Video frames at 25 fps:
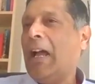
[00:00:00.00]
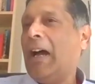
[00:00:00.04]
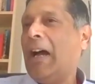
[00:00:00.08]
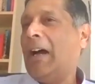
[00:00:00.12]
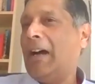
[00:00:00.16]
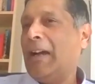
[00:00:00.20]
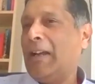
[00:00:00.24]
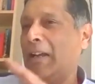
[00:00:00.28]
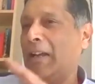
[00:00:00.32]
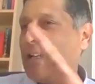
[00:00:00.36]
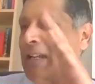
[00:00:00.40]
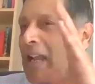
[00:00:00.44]

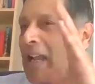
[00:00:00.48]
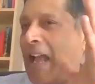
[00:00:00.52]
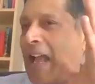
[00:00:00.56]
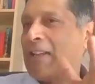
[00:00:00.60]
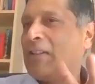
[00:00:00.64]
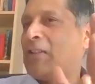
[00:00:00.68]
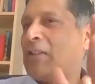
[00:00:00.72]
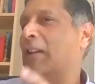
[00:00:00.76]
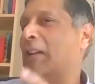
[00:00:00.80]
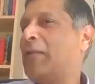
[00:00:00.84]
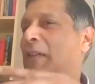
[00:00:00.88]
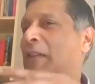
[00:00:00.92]
Uh, it
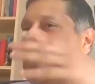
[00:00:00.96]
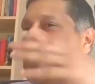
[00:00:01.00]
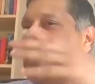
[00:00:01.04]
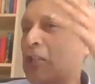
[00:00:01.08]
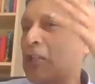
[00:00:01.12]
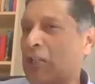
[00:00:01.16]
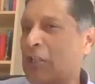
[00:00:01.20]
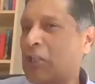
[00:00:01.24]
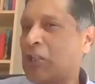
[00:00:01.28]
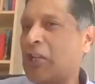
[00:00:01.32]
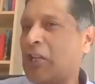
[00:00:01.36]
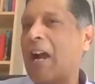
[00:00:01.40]
has it
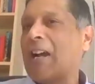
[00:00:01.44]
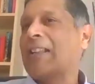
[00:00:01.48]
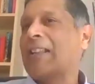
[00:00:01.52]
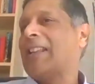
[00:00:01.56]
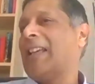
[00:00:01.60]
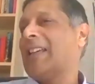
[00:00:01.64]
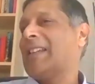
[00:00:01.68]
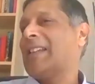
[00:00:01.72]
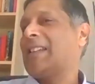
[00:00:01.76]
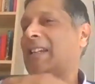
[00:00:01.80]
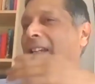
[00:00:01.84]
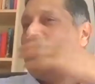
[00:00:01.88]
features Jacques
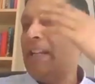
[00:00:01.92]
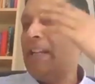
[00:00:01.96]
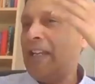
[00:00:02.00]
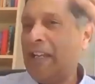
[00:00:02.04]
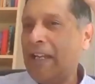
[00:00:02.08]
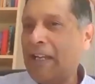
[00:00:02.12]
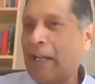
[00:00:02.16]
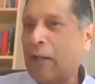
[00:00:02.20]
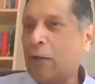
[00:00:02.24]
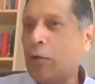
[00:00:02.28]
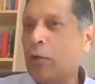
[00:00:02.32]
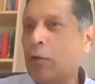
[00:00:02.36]

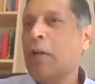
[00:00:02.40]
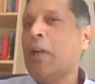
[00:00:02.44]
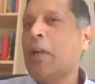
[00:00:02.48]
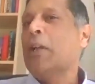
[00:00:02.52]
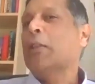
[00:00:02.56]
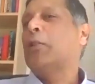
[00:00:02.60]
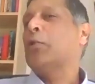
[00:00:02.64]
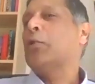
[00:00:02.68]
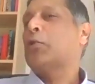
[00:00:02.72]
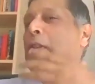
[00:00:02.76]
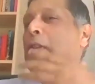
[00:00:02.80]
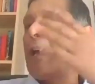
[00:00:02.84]
Dessalines and
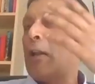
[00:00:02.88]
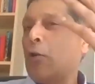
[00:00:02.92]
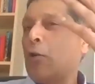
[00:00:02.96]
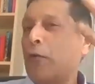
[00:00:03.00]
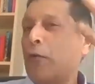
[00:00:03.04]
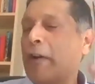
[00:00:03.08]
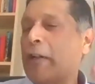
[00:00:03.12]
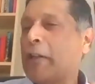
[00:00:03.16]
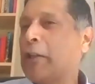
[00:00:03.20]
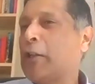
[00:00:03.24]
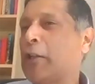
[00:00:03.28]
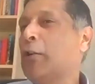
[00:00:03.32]
Toussaint
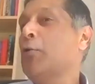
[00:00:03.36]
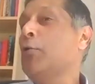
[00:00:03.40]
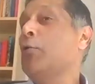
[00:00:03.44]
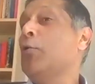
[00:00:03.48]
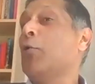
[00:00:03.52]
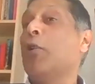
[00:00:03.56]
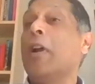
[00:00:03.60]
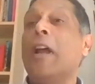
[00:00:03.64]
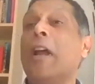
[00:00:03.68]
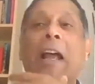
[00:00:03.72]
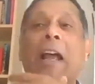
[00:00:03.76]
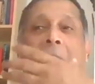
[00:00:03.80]

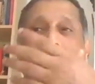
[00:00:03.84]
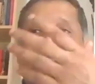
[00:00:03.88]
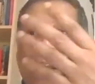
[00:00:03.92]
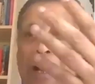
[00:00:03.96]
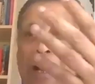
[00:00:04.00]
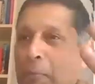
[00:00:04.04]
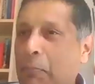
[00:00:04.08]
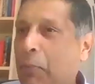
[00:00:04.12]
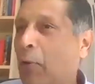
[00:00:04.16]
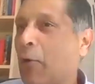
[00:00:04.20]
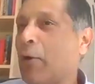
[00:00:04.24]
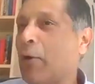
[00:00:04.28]
Louverture,
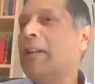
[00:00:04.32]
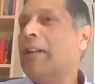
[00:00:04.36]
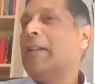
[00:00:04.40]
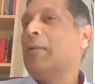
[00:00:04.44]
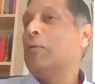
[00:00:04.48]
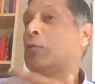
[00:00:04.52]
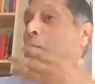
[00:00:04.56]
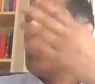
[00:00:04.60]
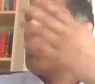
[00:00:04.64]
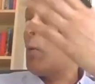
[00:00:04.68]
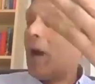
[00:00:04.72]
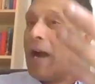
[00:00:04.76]

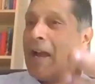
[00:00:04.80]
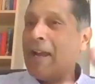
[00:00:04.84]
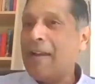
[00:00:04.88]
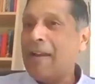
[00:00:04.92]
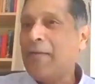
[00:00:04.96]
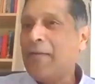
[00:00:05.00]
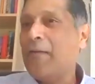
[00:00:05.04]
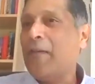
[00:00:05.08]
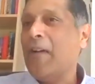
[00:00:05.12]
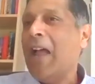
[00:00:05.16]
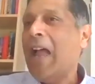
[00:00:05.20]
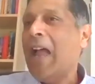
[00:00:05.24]
Napoleon's
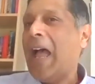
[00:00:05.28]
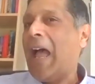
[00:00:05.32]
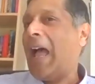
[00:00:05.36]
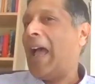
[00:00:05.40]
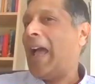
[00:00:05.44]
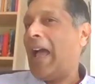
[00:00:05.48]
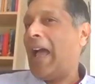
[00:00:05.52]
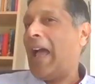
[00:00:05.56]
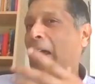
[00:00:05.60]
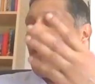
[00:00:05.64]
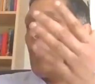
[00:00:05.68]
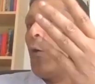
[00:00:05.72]
wife,
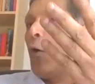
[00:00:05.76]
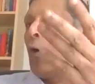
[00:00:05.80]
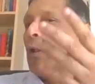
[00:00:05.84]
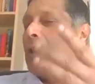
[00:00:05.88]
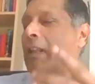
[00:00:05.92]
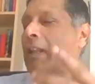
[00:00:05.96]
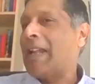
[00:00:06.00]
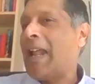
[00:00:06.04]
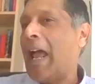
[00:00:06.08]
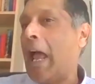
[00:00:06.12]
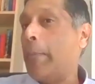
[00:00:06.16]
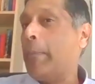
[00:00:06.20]
and, and, all
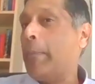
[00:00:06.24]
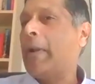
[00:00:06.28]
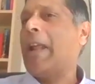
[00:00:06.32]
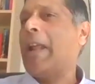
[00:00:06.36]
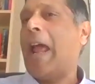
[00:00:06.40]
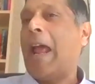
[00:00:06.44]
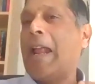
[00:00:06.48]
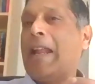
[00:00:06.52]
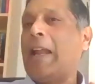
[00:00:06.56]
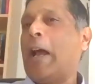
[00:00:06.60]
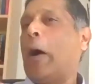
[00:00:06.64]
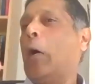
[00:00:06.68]
that happened.
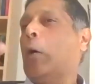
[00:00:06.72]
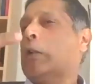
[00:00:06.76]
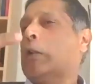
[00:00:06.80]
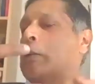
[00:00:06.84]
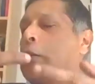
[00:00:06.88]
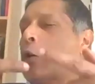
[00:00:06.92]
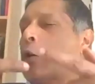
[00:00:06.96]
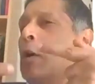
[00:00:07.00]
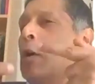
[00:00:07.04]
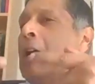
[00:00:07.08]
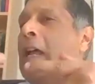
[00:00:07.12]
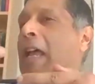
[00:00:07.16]
And
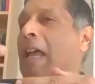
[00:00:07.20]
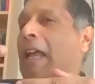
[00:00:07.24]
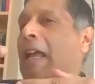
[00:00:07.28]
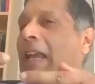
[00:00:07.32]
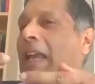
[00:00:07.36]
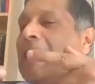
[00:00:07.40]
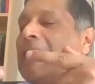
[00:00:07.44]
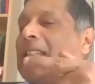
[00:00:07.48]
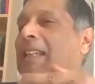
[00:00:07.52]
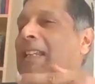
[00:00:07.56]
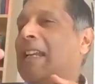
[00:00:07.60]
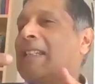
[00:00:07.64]
also,
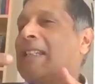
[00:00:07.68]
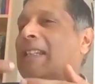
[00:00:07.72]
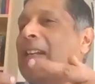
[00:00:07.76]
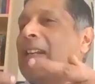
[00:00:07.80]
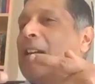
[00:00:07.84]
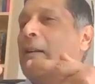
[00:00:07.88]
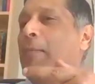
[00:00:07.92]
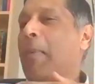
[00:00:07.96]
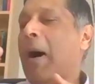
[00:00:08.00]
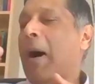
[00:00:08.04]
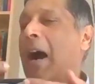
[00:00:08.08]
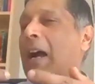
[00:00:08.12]
it's it's a
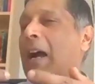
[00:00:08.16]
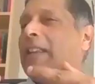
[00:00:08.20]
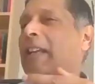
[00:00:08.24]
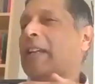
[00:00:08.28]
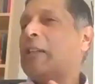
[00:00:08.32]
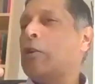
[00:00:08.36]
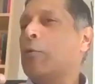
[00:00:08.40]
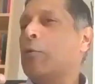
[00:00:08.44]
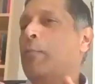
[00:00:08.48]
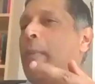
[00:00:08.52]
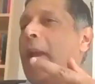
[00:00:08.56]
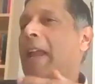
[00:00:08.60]
remark
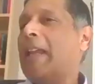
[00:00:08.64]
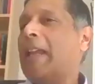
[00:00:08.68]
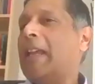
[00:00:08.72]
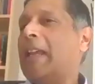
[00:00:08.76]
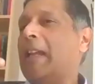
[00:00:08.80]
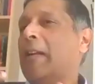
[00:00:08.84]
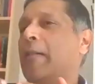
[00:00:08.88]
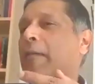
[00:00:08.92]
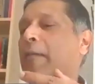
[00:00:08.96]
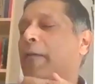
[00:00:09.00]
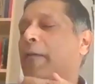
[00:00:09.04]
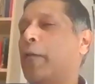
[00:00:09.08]
that you make
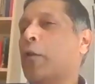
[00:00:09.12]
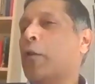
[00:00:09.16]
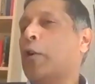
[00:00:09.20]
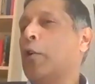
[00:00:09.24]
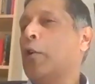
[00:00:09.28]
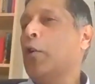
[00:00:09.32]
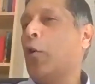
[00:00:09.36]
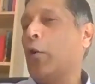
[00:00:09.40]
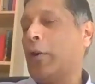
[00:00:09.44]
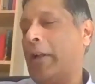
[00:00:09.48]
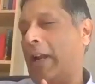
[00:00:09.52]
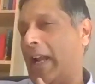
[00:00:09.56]
in a
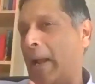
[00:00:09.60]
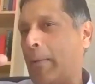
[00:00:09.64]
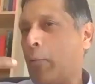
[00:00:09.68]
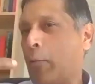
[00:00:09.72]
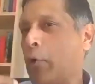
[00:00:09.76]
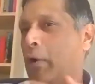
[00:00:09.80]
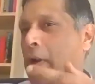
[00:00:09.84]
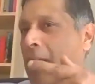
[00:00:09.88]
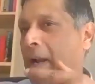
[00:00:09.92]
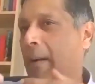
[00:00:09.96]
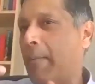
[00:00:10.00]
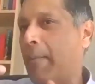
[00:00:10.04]
footnote, and I'm
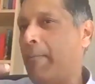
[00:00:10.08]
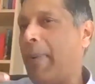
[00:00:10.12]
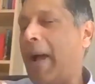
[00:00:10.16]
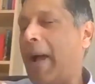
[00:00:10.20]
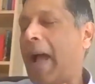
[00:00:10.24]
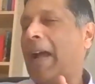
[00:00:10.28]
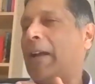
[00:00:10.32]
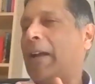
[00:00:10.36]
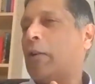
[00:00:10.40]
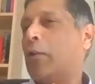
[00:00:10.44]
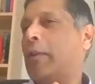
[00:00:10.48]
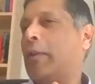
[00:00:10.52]
going to come
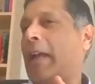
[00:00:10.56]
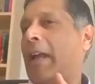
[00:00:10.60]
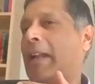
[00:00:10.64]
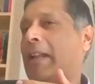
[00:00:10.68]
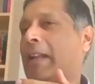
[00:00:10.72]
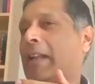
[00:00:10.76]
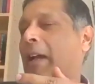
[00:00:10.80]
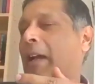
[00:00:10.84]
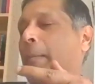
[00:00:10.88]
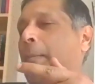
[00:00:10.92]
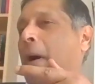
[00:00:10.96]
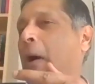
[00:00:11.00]
back to that
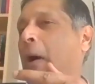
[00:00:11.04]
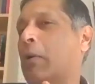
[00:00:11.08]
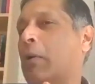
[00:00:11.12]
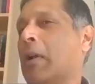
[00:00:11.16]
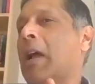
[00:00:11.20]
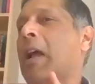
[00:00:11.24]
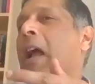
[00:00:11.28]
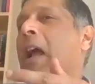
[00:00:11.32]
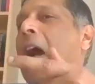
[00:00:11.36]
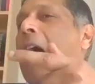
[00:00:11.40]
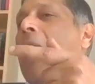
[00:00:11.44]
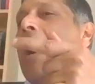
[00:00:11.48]
about
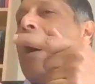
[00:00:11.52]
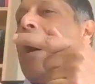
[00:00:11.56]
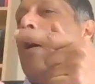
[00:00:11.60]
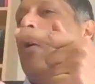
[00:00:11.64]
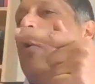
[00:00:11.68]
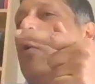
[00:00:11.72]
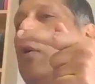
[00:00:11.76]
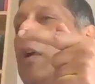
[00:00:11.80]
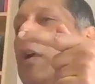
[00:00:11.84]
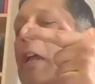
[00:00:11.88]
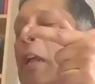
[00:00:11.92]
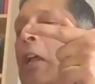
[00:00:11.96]

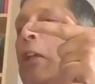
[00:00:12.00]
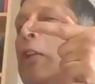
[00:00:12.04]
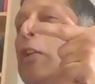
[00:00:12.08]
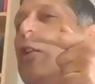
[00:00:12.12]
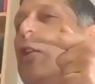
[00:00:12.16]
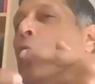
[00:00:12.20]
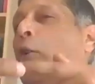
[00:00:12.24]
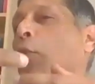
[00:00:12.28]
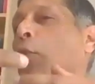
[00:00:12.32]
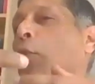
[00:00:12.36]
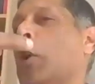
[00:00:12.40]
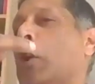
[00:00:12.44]
how
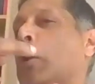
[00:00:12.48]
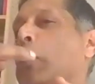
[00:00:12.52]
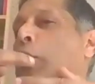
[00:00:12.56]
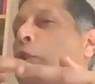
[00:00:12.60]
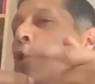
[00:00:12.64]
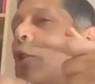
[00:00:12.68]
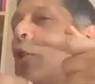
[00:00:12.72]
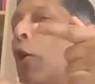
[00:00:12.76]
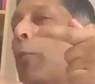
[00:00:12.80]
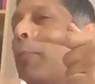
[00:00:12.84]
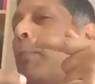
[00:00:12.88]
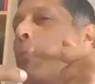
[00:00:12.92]
you know
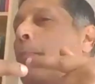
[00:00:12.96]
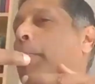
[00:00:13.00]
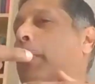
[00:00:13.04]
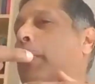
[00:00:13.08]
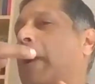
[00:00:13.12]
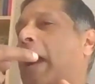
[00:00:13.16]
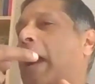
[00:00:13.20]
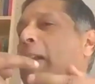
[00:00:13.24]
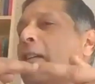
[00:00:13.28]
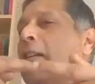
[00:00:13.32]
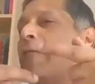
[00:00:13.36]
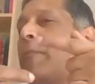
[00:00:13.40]
your
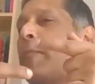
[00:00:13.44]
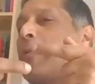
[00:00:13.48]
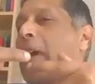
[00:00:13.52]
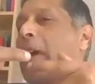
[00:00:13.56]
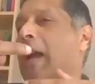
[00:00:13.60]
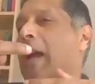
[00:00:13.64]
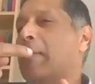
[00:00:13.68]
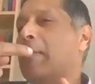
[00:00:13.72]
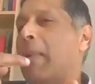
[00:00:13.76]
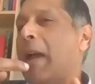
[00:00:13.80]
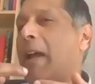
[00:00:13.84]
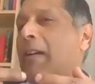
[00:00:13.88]
kind of
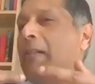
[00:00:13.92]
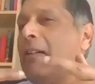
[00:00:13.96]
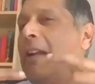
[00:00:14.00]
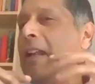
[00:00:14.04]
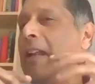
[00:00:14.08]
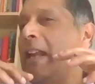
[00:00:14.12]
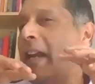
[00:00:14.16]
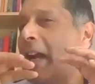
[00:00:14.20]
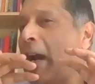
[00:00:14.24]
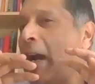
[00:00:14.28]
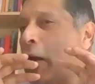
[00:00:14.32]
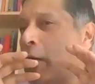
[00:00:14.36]

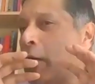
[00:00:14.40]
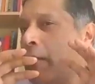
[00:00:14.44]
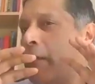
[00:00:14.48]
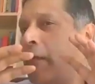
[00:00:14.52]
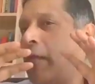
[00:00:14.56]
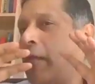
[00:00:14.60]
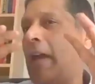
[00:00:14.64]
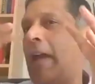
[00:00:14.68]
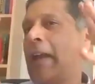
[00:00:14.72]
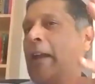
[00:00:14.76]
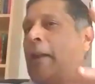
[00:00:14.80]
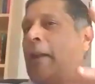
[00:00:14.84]
primarily kind of
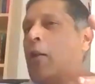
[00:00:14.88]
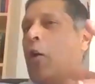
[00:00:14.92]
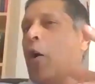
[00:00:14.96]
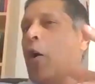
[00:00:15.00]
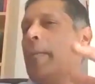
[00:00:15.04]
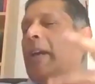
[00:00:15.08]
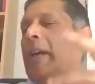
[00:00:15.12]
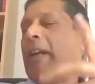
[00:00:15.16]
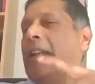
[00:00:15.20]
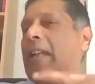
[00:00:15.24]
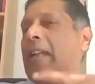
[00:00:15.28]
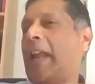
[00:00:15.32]

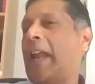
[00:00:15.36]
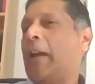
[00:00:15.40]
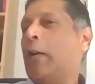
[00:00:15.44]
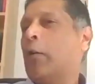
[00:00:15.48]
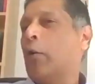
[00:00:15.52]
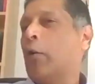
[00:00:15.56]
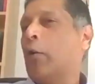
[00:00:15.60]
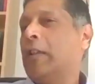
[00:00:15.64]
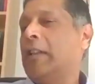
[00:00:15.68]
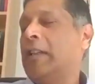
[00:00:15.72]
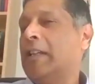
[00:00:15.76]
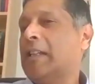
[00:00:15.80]
economic take
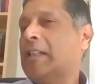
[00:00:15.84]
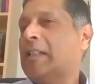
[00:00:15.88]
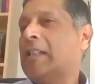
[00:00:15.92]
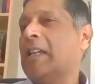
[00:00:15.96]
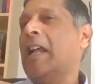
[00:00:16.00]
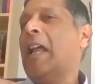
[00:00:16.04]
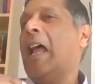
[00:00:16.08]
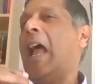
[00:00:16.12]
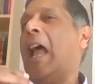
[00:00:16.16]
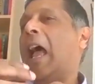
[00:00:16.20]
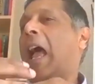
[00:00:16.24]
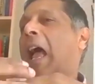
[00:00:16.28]
on this
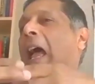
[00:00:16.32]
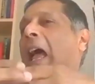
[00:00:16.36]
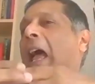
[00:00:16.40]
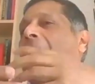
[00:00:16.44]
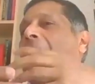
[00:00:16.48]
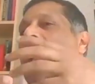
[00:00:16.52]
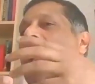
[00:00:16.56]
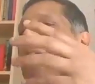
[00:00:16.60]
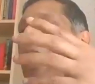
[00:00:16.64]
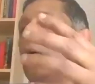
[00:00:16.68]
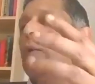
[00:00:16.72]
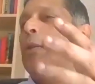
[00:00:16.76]

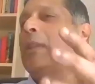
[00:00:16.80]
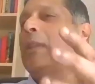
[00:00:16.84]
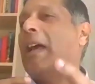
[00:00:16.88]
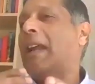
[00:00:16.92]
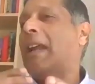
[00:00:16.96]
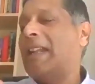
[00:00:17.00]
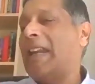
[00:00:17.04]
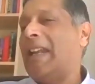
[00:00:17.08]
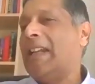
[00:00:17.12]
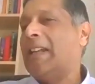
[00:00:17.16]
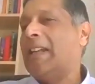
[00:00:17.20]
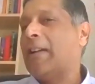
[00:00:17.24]
and how
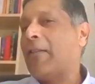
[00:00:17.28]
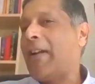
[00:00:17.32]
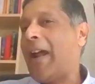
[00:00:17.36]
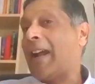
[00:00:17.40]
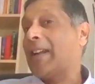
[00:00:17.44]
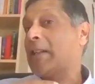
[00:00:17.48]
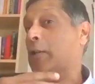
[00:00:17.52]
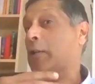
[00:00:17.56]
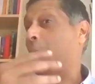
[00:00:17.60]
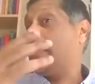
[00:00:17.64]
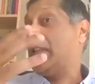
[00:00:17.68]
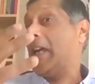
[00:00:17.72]
that
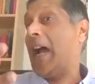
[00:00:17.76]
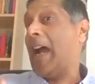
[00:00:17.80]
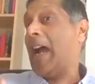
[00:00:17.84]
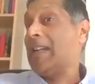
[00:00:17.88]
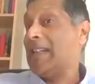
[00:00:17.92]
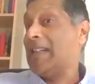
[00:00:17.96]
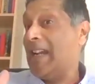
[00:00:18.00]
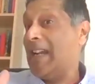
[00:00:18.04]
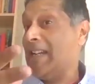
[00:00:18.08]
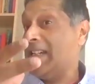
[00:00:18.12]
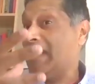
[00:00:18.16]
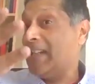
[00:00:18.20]
interacts with
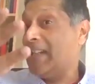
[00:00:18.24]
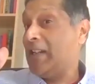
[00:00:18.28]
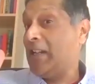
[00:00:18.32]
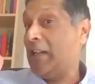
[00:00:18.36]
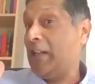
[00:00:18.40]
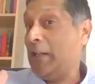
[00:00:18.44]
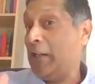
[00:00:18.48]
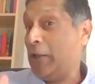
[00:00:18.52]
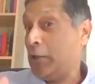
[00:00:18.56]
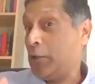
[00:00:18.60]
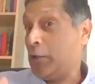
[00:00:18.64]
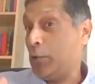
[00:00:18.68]

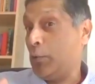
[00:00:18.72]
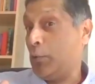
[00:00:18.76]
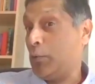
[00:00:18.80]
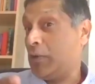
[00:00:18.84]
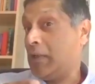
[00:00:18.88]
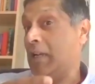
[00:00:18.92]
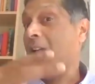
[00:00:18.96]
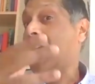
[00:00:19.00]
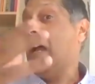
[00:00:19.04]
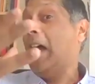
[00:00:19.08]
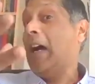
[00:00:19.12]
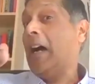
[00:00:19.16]
identity issues.